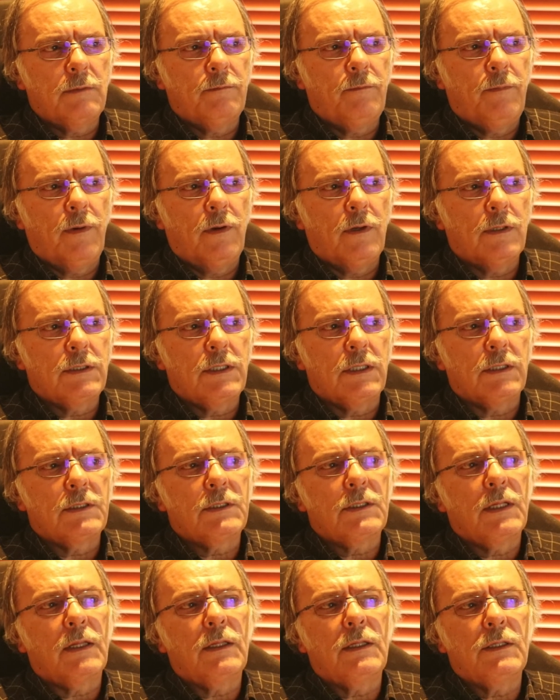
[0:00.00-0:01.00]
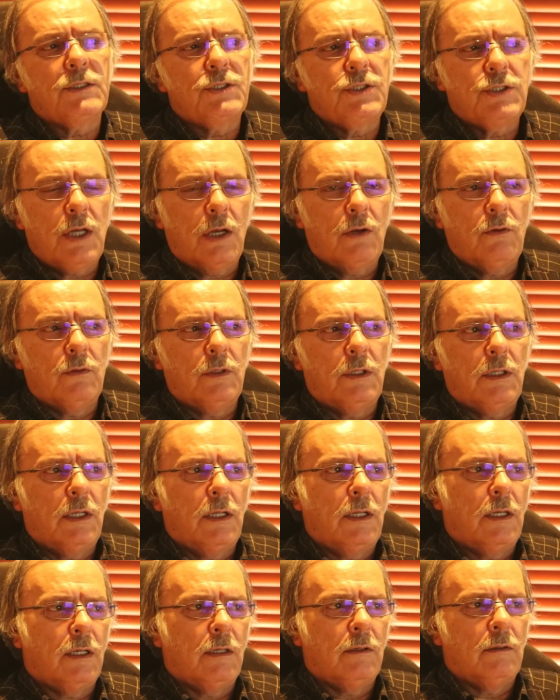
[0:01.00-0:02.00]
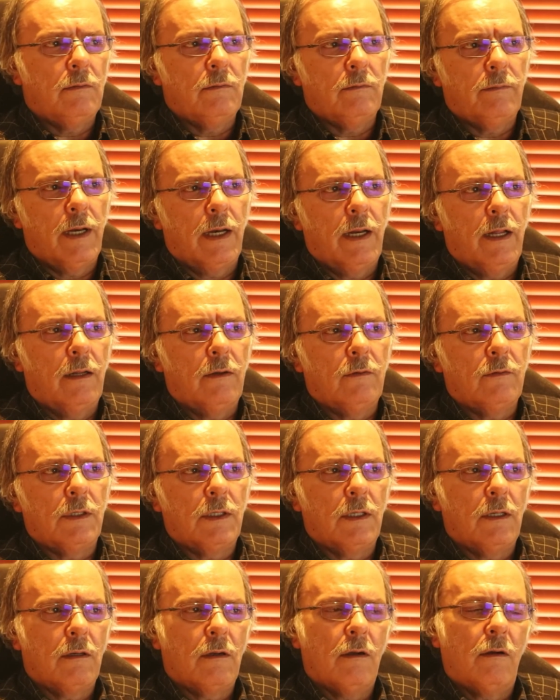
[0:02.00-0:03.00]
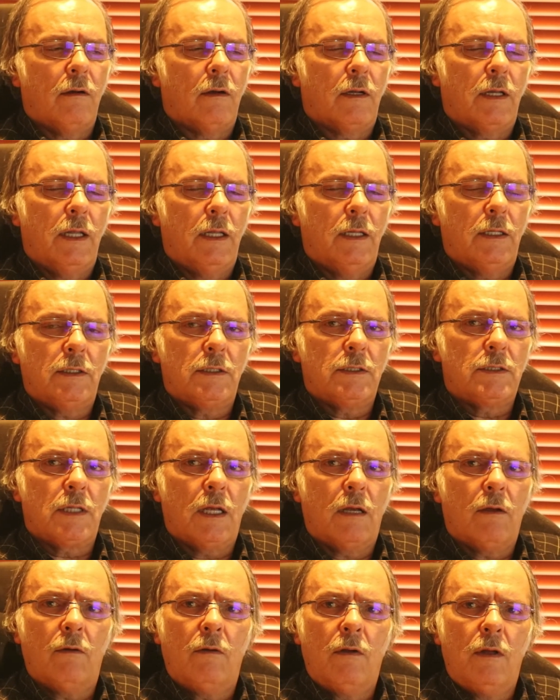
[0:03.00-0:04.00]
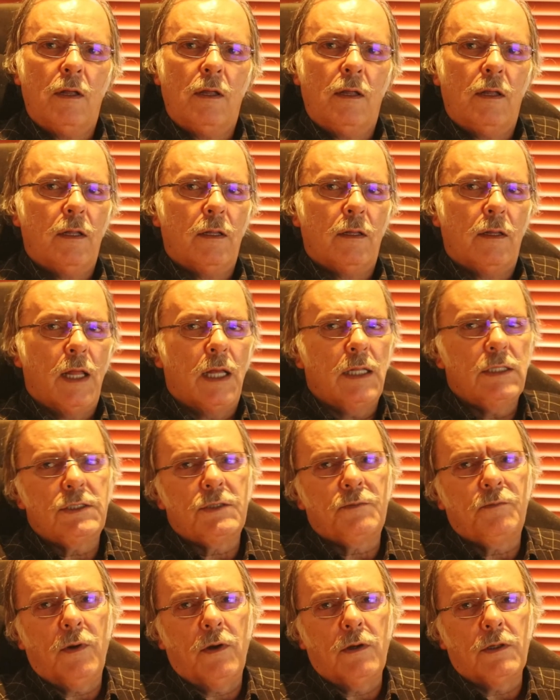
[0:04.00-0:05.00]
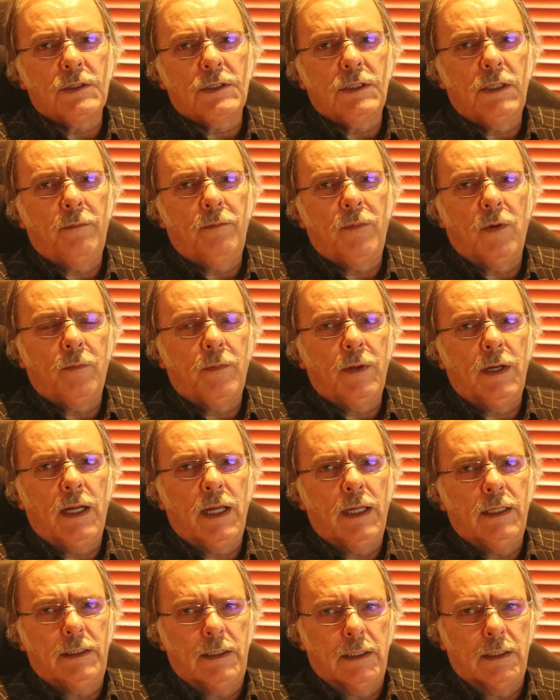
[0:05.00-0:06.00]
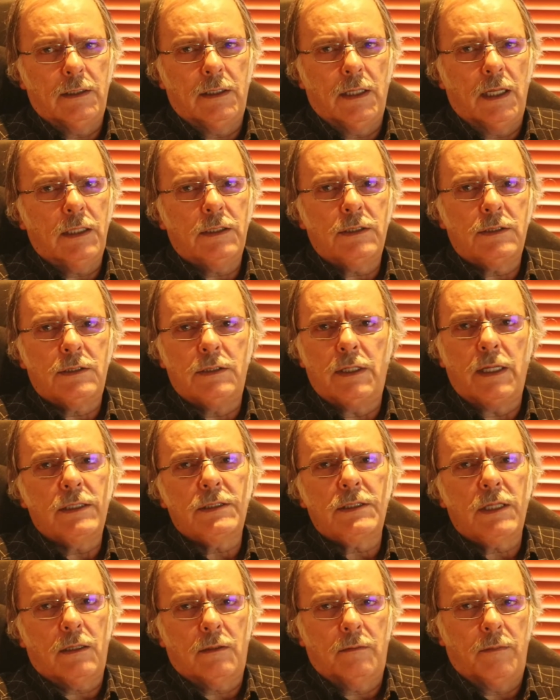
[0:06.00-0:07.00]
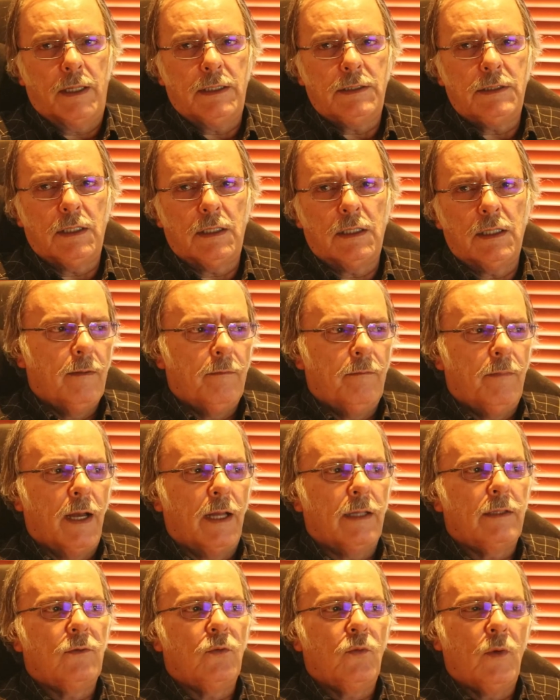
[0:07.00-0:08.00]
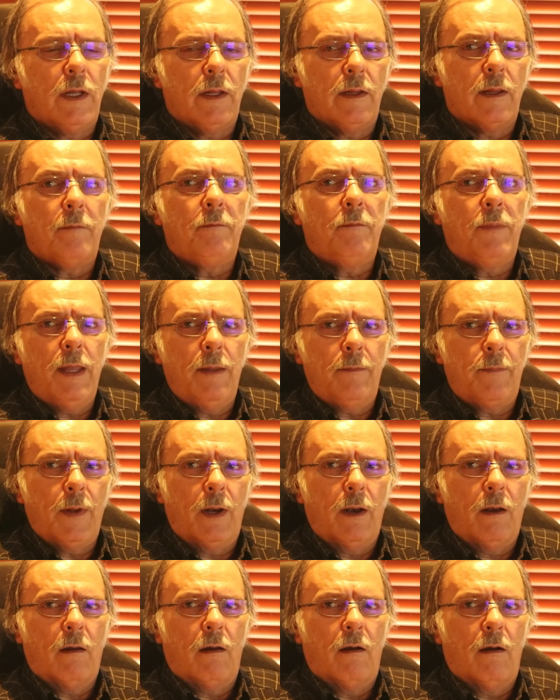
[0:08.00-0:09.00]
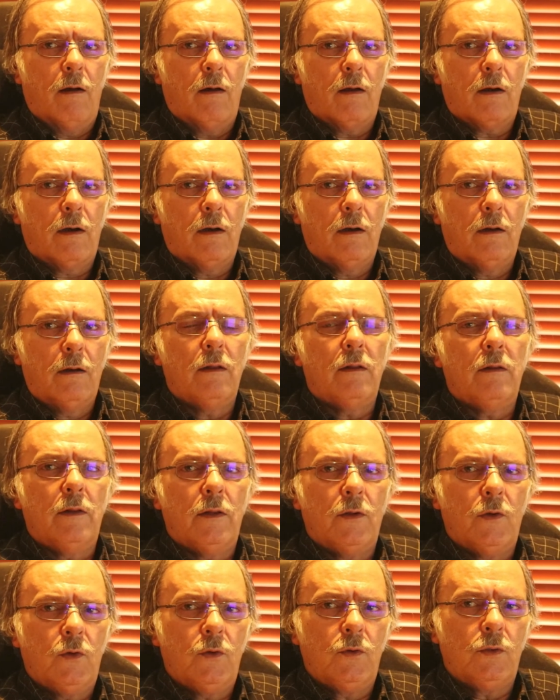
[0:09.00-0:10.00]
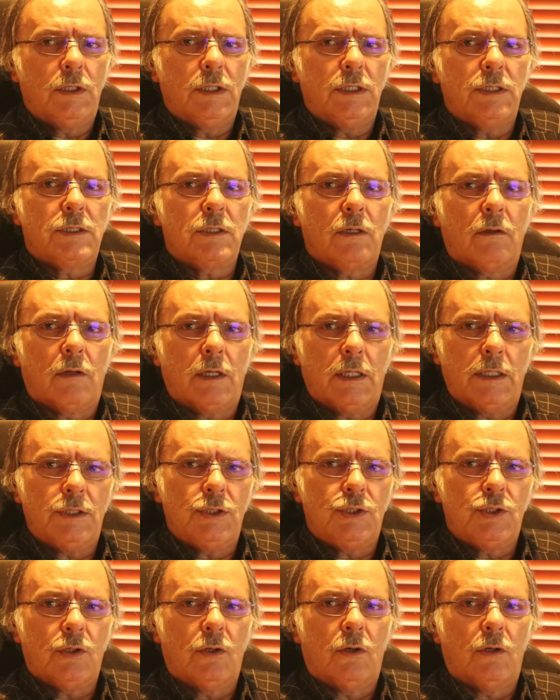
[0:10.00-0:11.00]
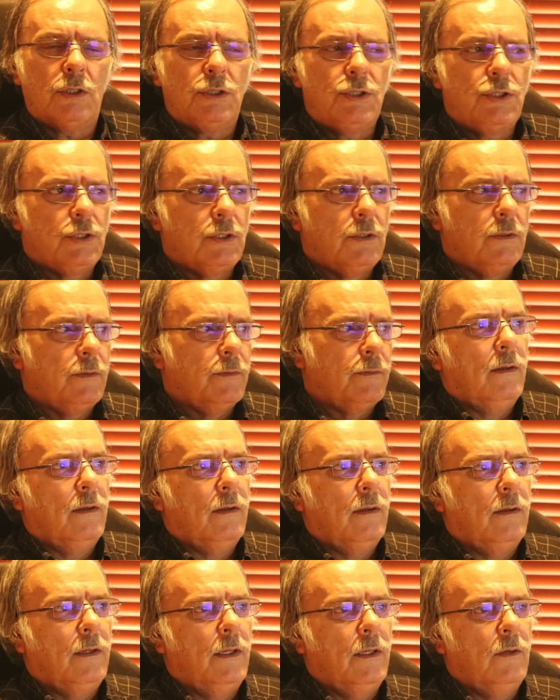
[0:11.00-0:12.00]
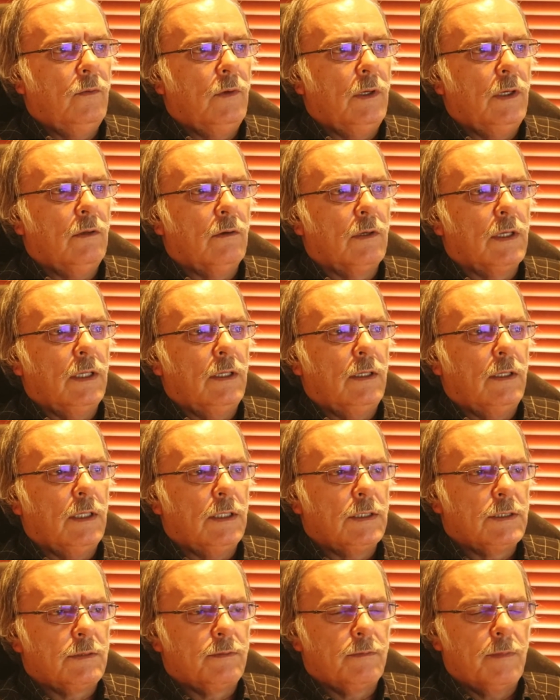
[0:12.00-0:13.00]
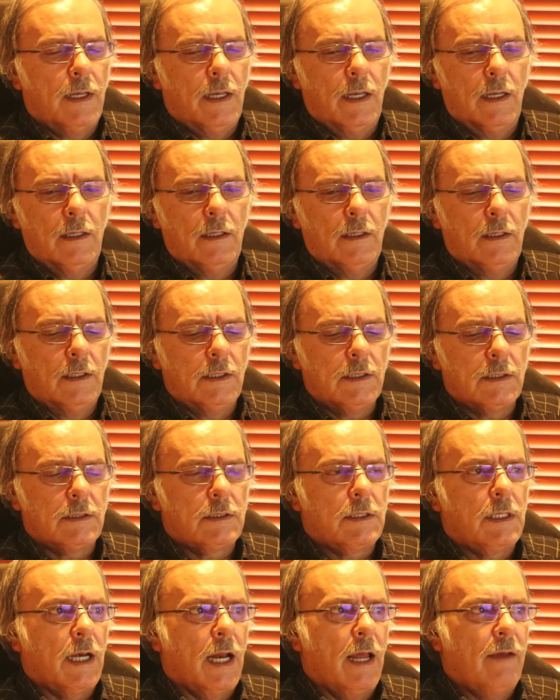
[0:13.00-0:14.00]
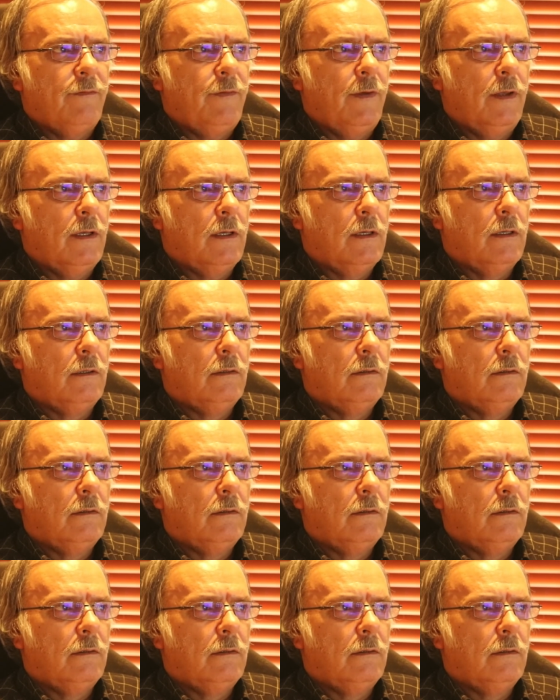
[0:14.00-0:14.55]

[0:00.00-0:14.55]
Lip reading: part that is showed there in brown and khaki and so, that's sparsely populated. That's desert basically. But where the people are, the Houthis are in charge. And then we look at this graphic.